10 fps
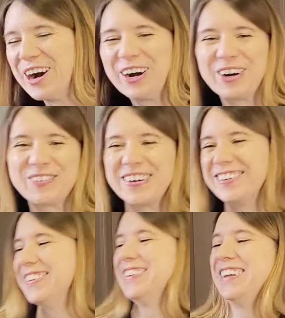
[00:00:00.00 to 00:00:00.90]
Oh well.
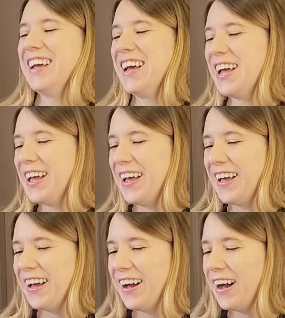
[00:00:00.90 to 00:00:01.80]

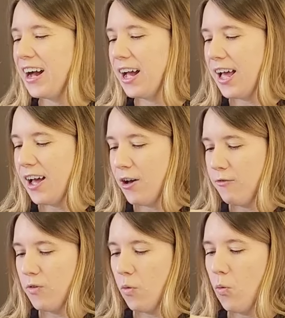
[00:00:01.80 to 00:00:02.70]
I have
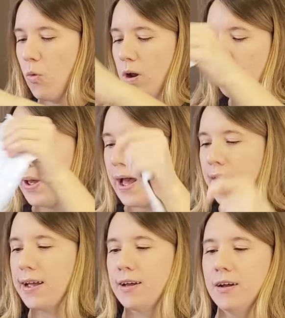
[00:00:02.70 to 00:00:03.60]
1
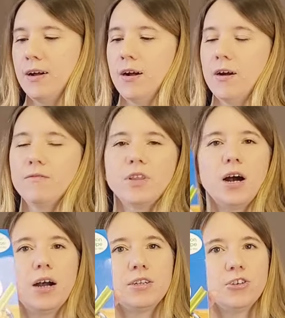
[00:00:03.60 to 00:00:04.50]
pack of the
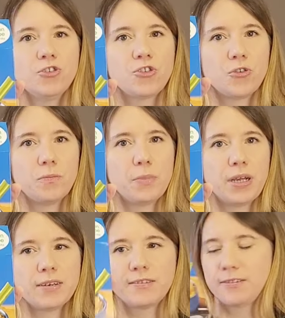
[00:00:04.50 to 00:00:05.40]
onion soup mix.